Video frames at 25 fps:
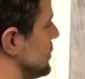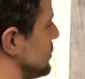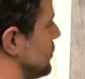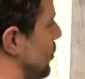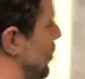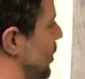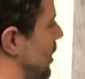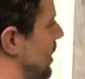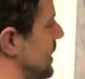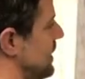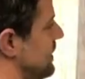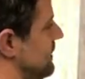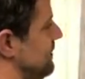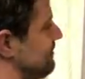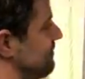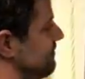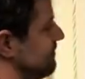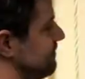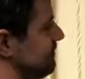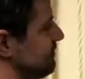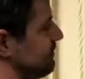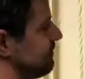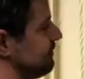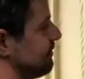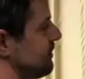with 1,
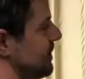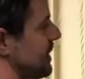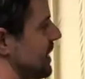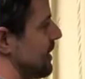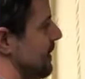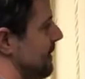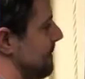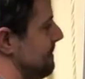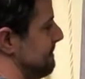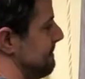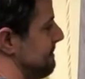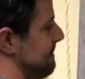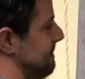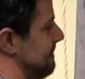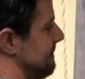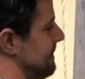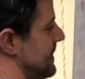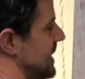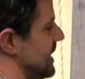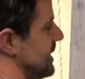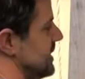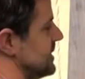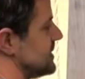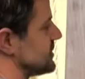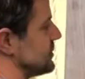
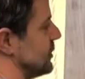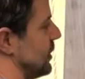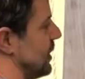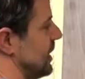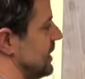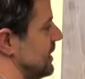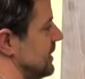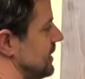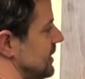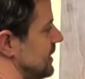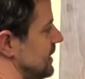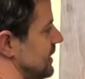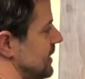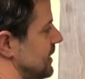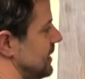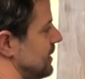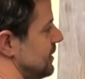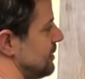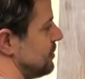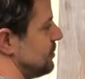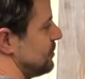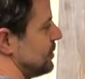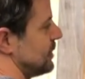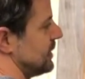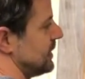minus 1,
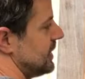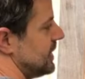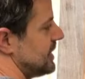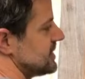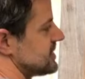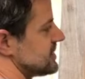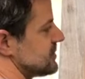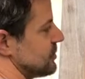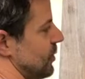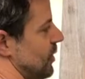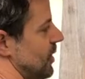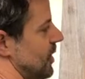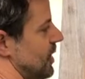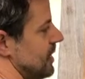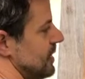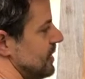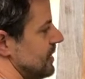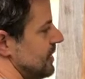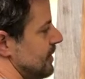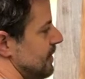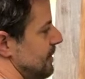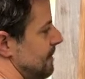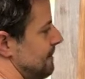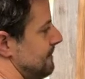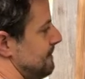plus 1,
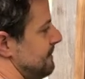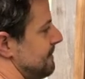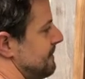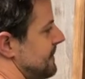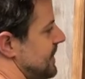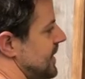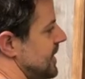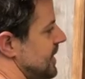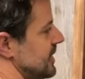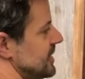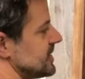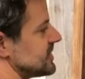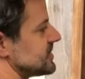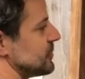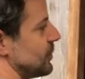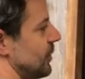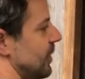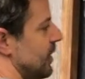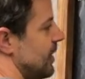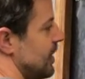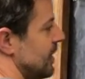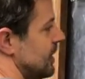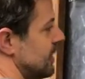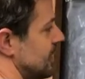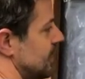minus 1,
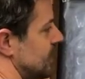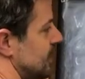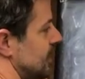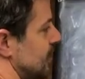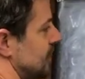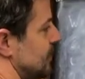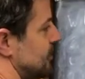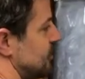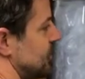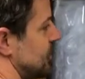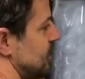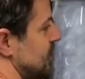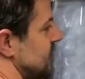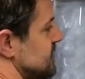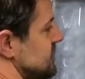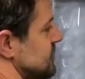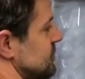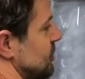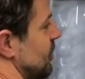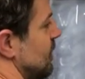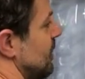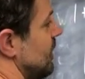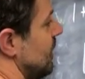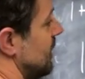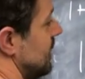plus
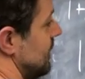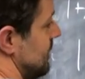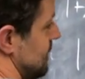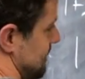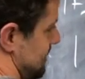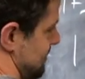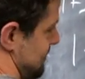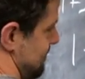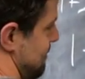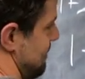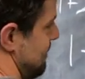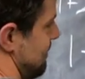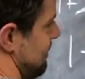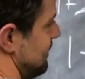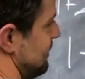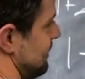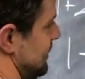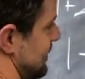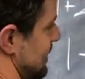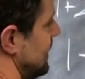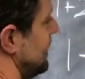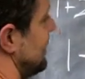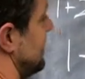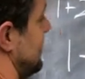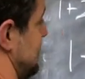1.
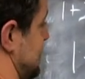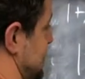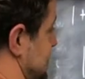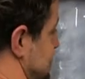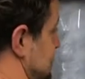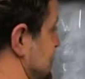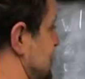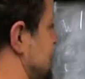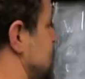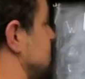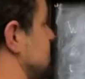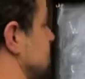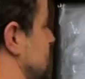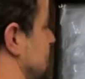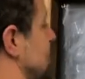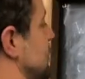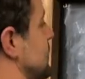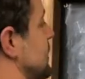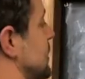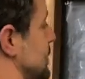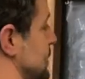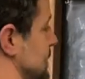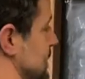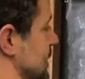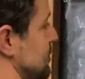Yep, oh,
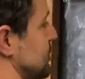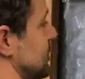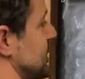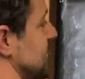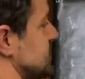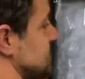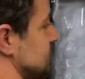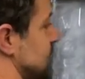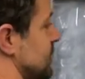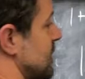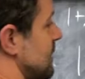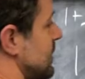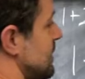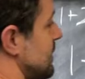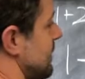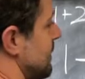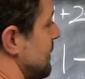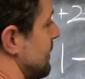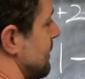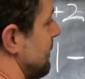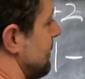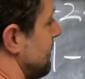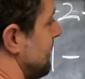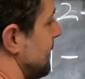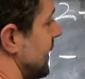there we go. Plus 1,
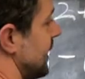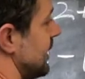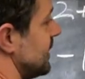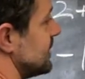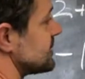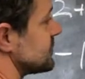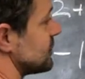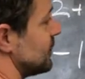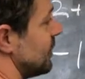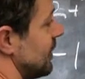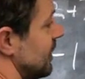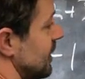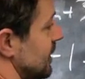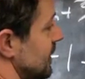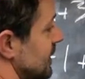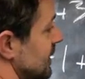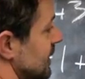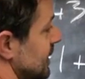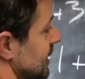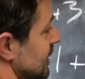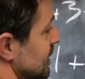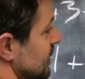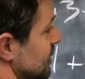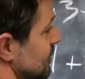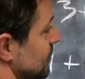minus 1,
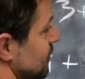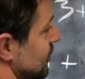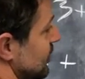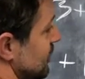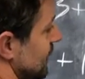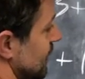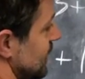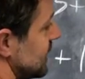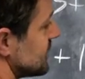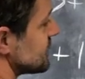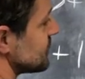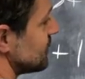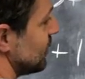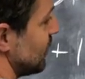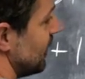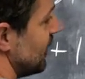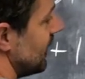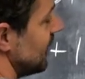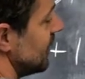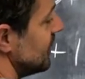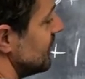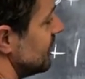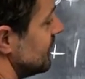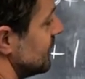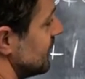plus
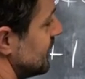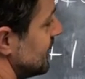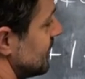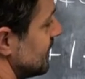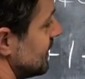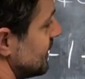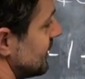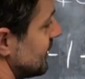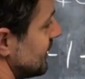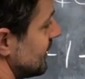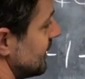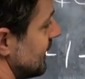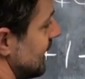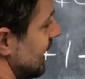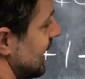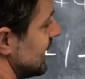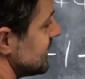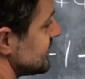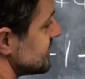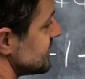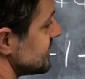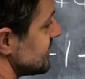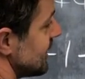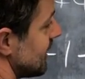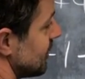1,
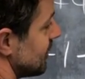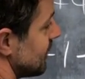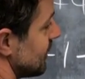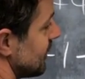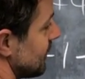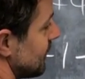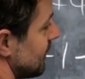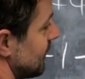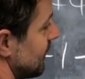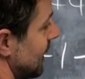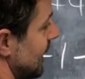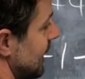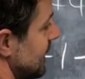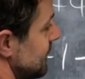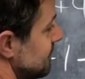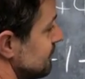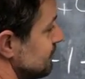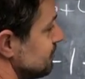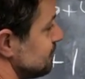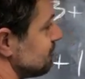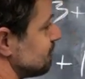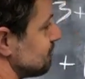etc., right?